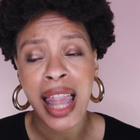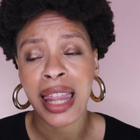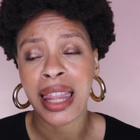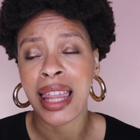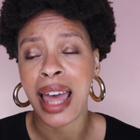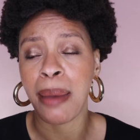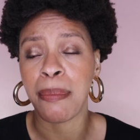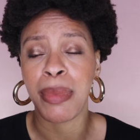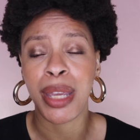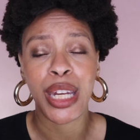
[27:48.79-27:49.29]

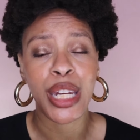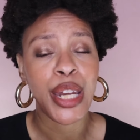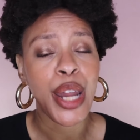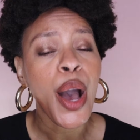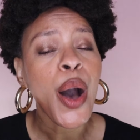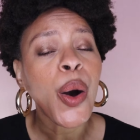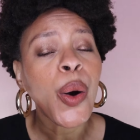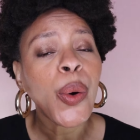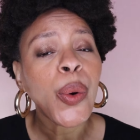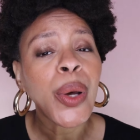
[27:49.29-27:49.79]
let me
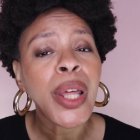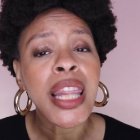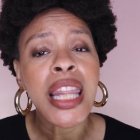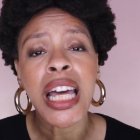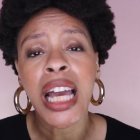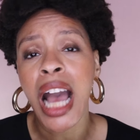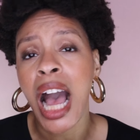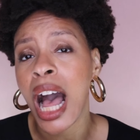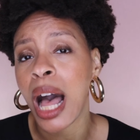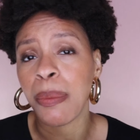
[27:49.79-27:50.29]
know in
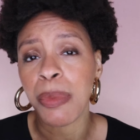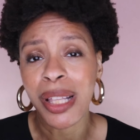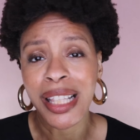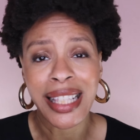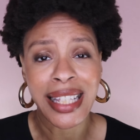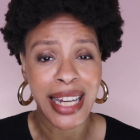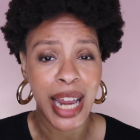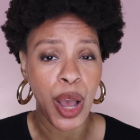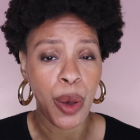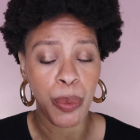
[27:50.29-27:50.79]
the
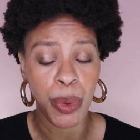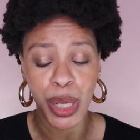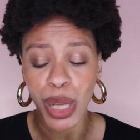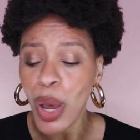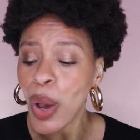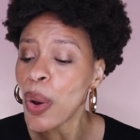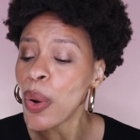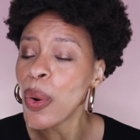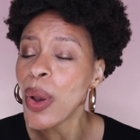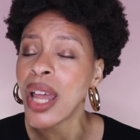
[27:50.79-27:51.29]
comments down
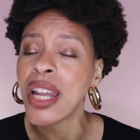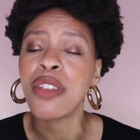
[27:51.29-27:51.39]
below.